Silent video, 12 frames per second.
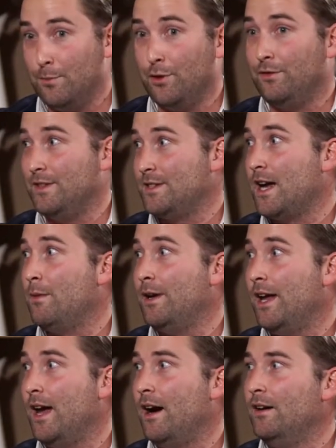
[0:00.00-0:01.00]
movies
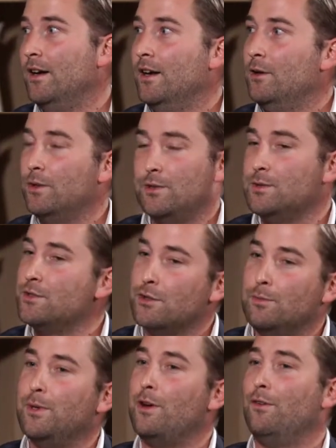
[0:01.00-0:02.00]
coming out, which was
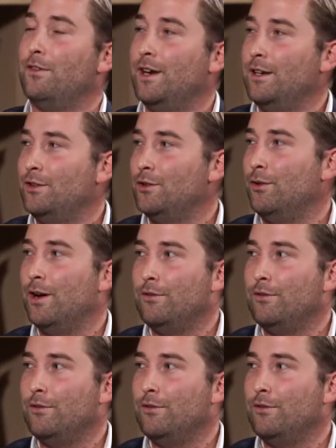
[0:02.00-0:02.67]
super confidential.